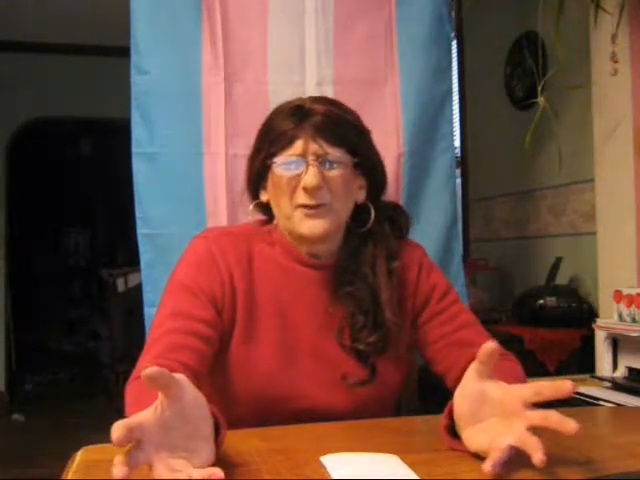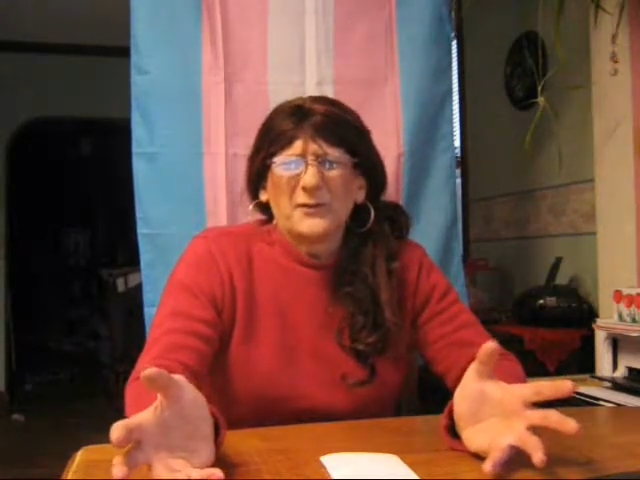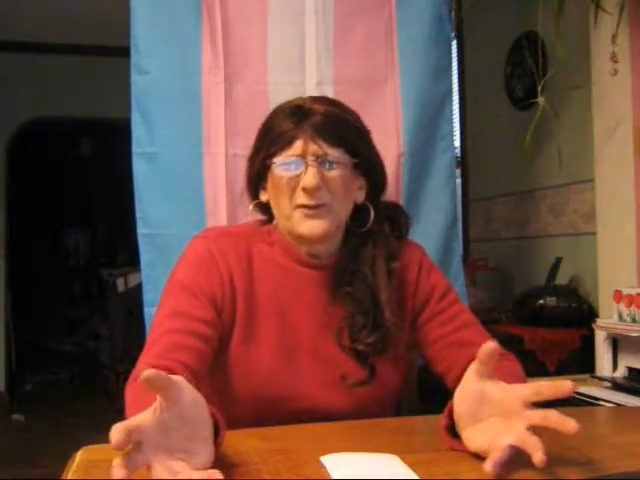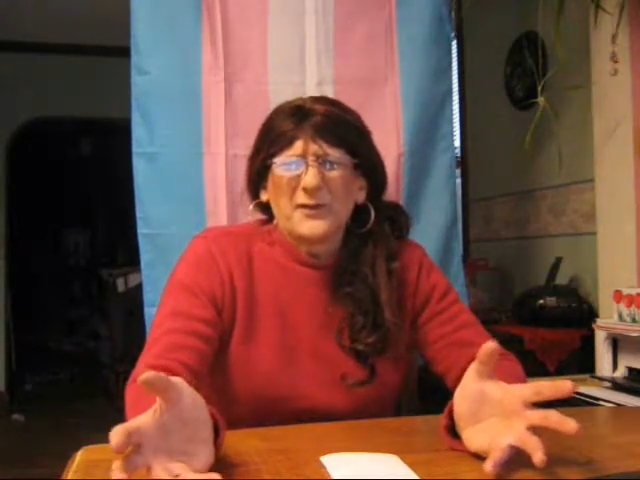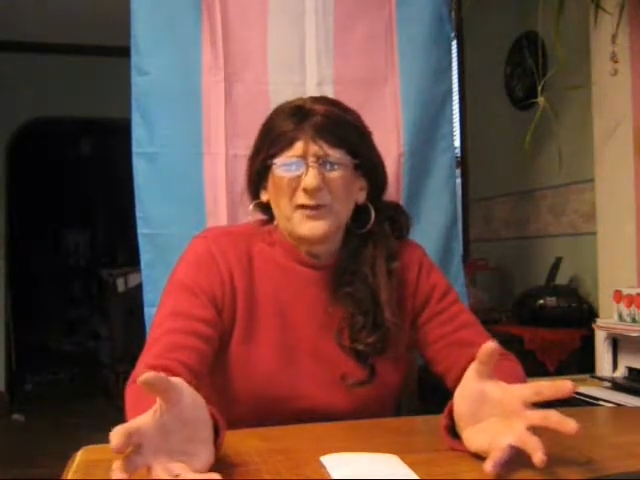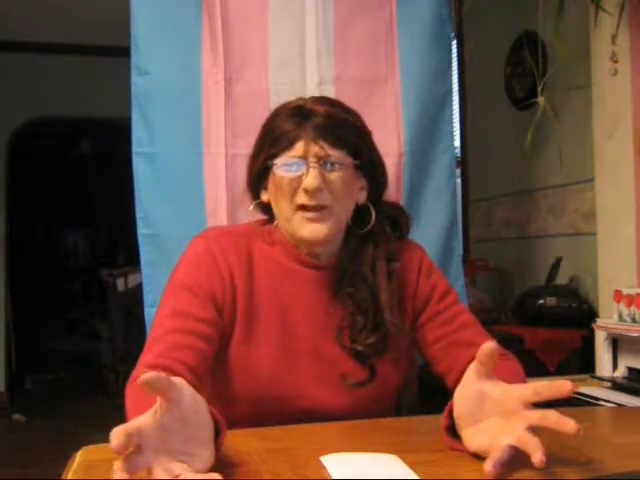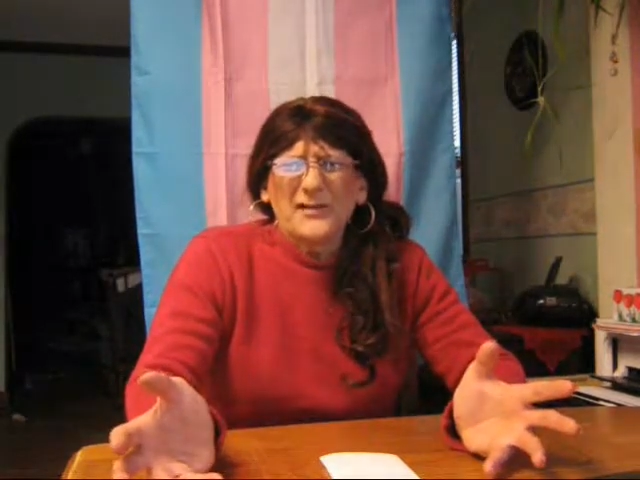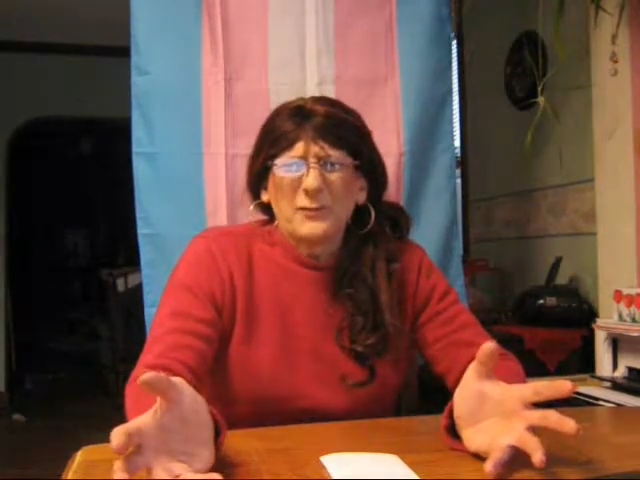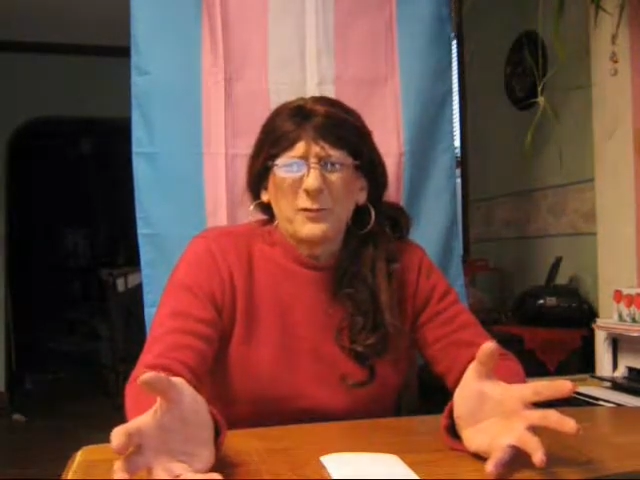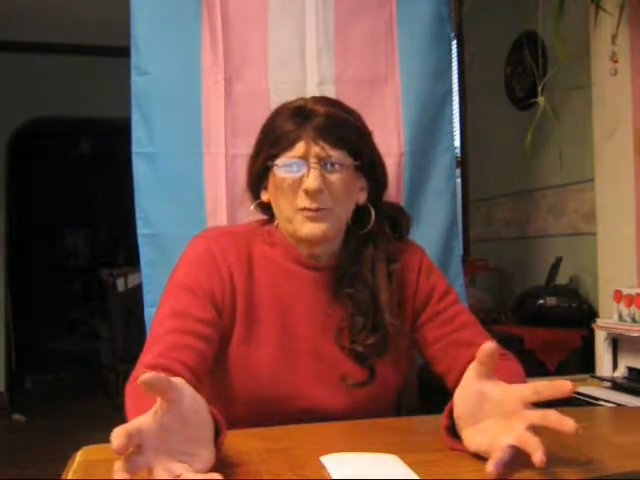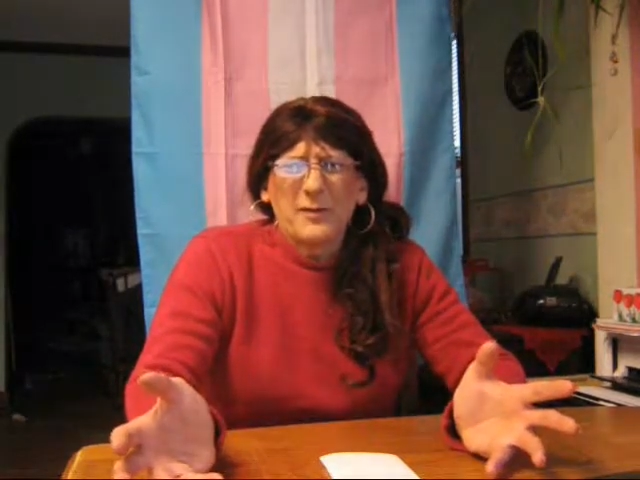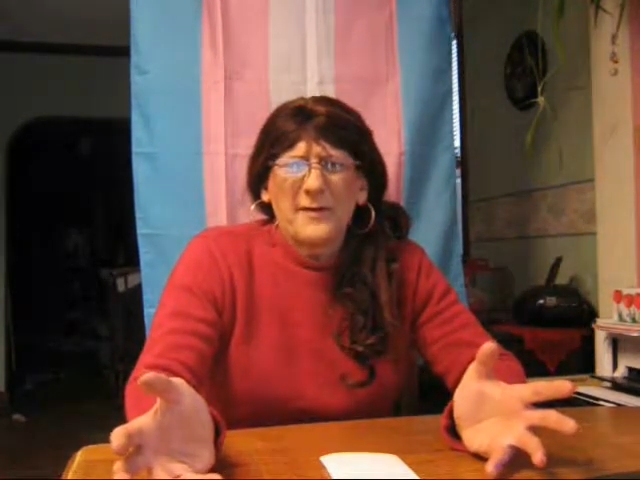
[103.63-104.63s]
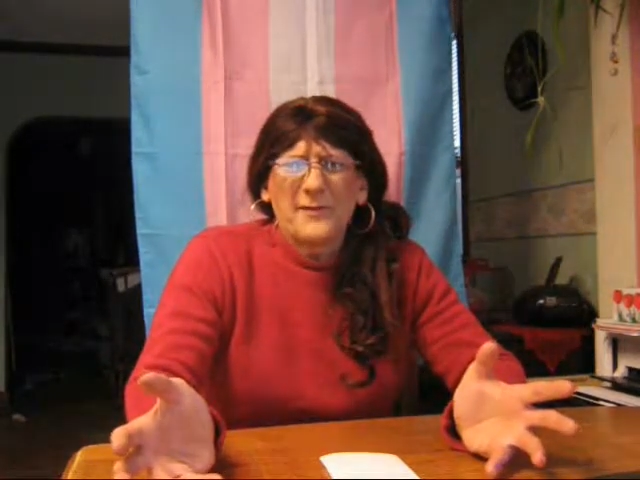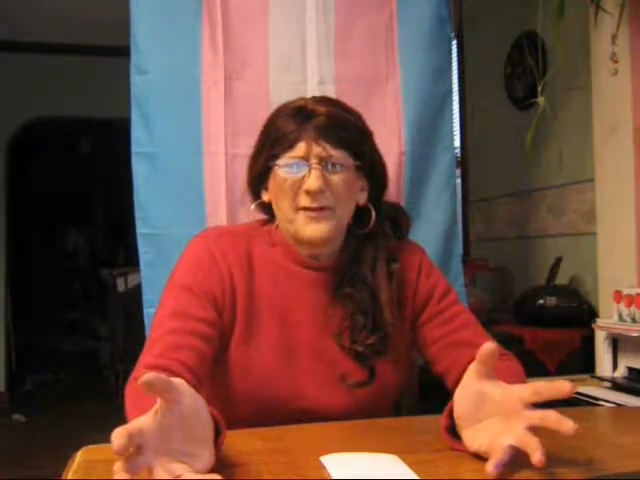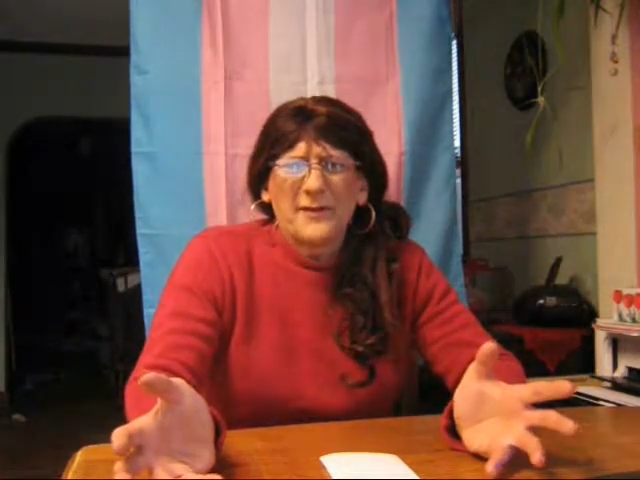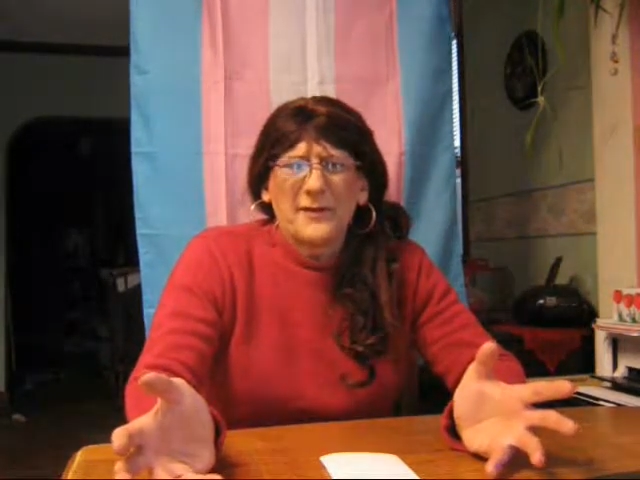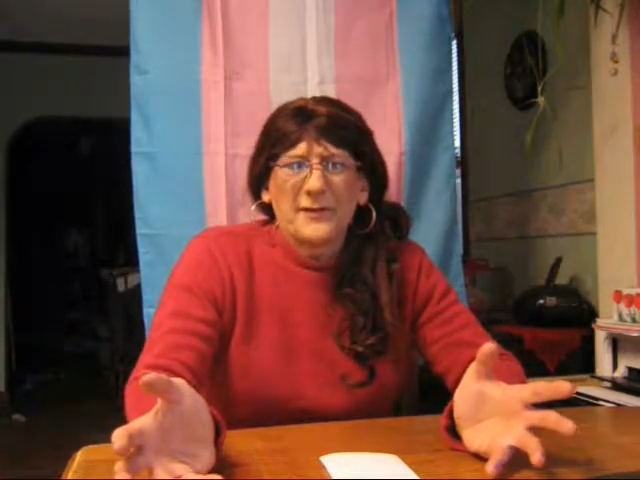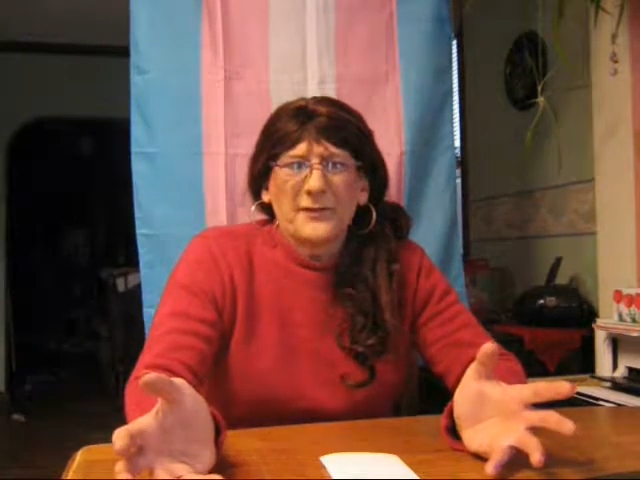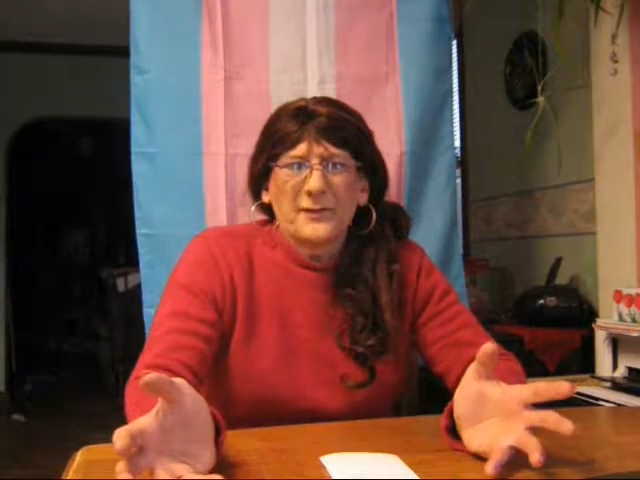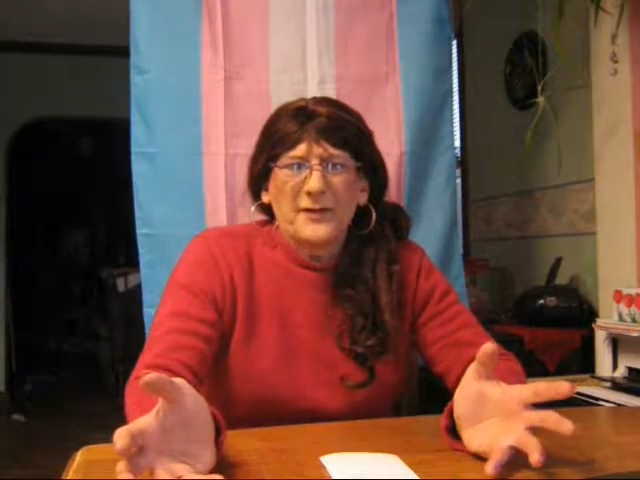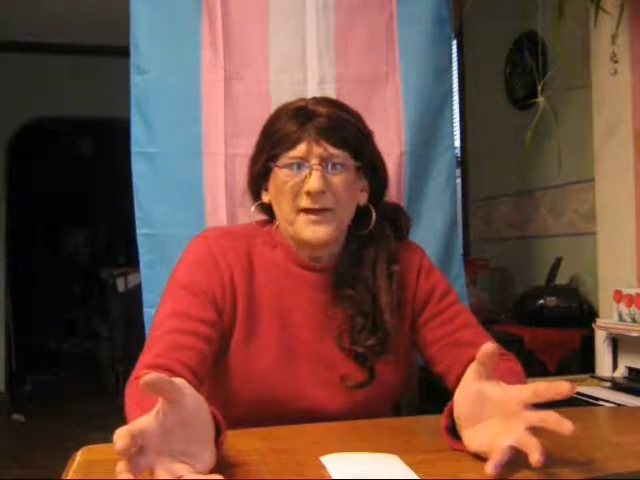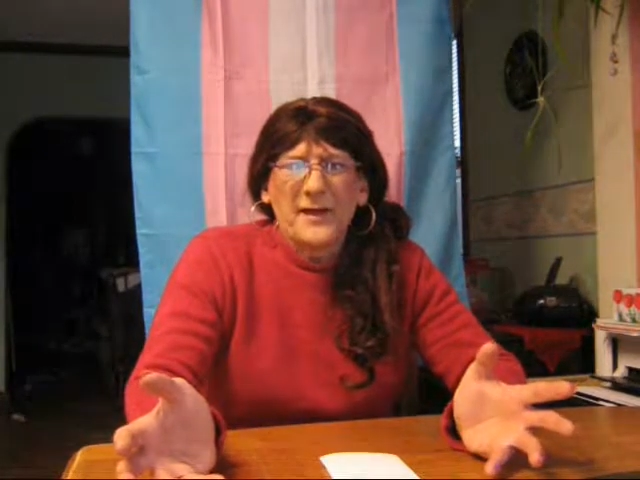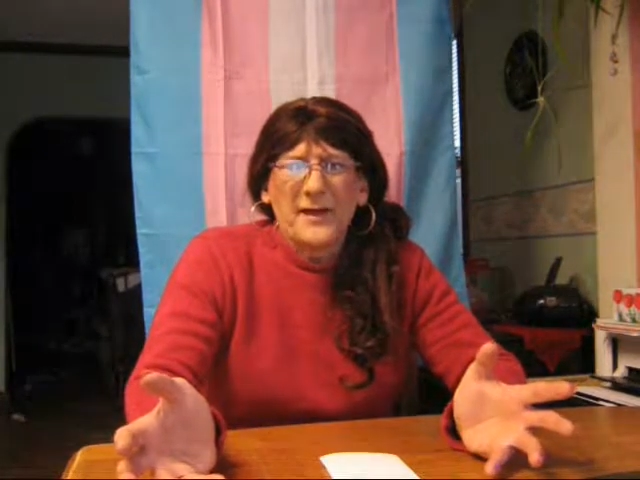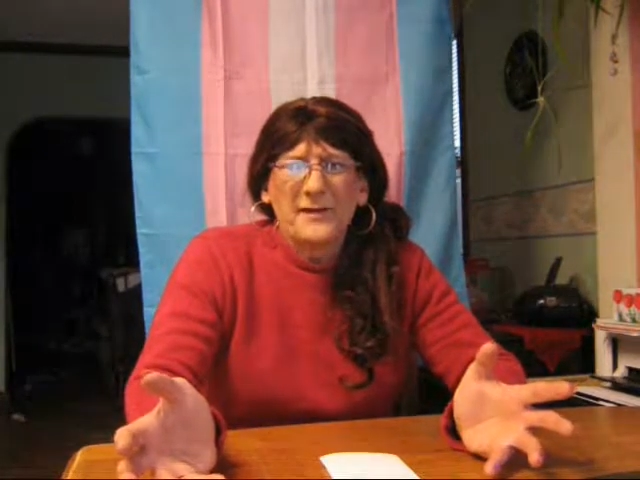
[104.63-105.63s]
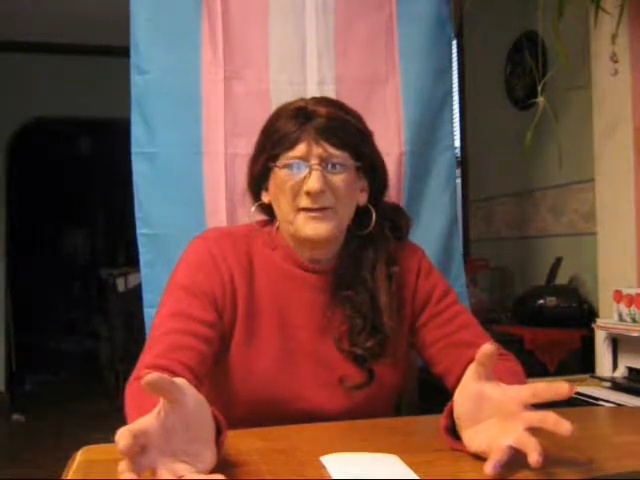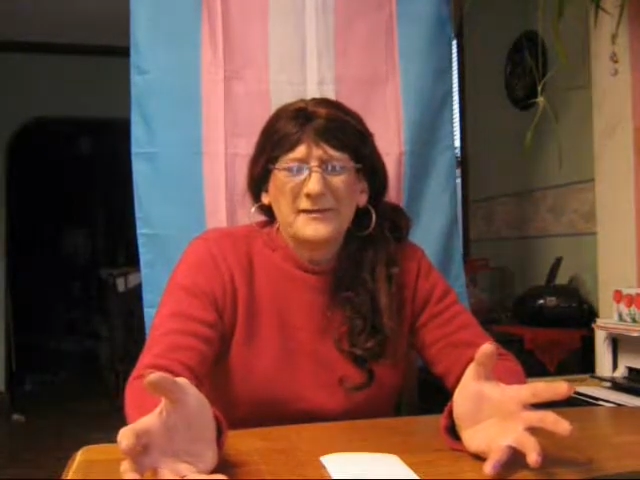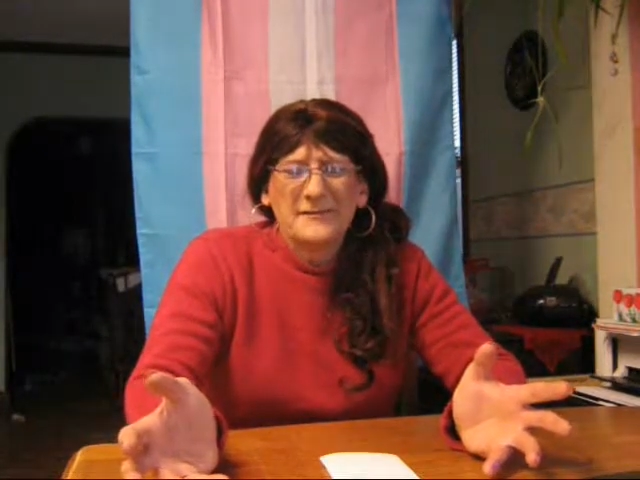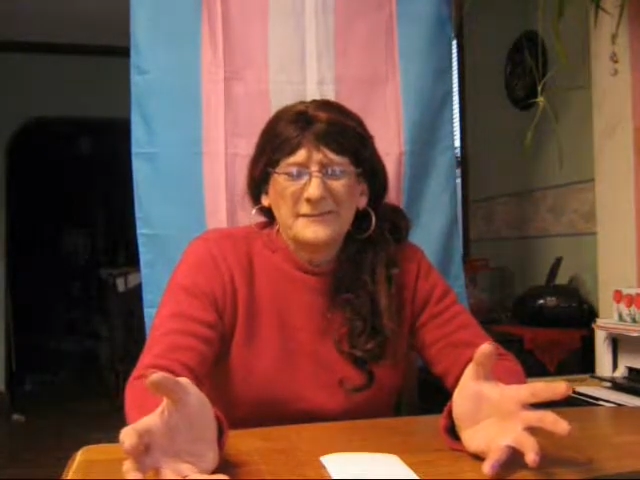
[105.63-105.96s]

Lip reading: Those are sexual preferences. Okay,